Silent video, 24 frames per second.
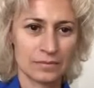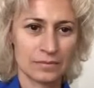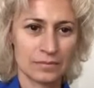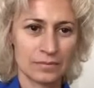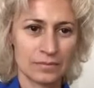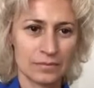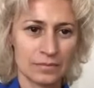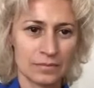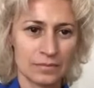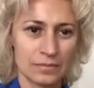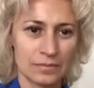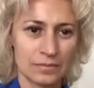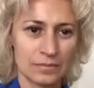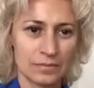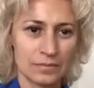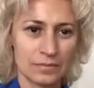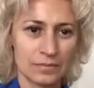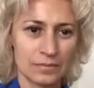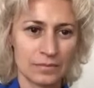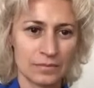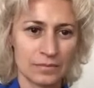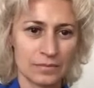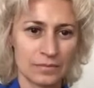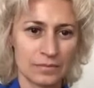
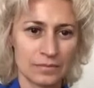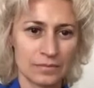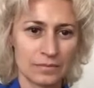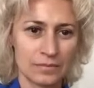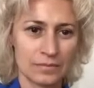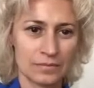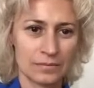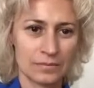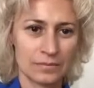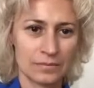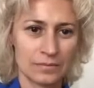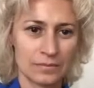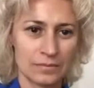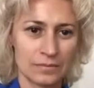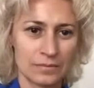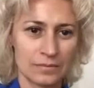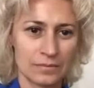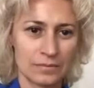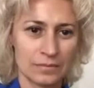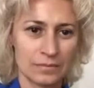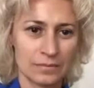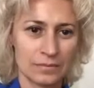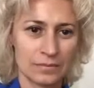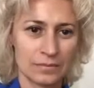
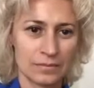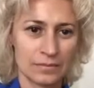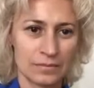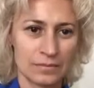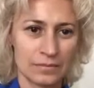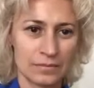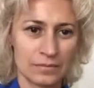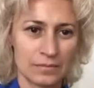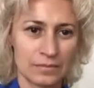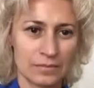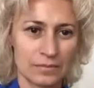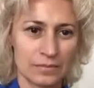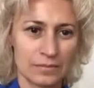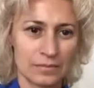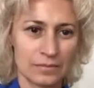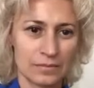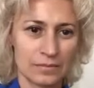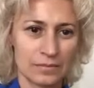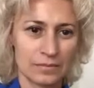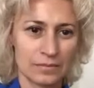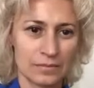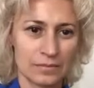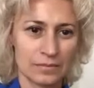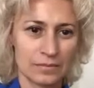
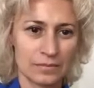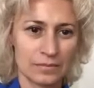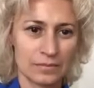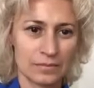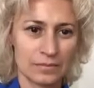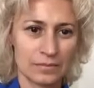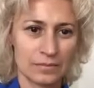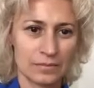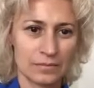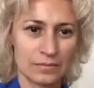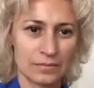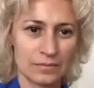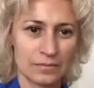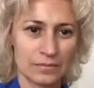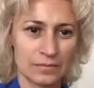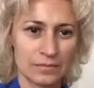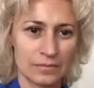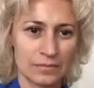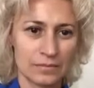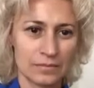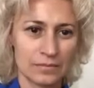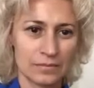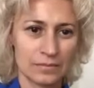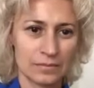
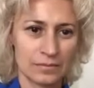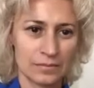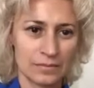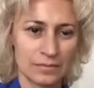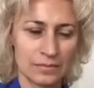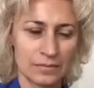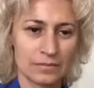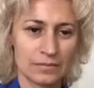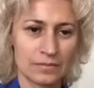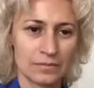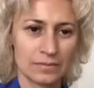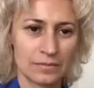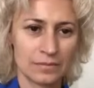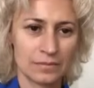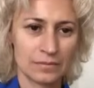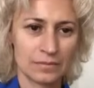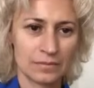The person shown says nothing.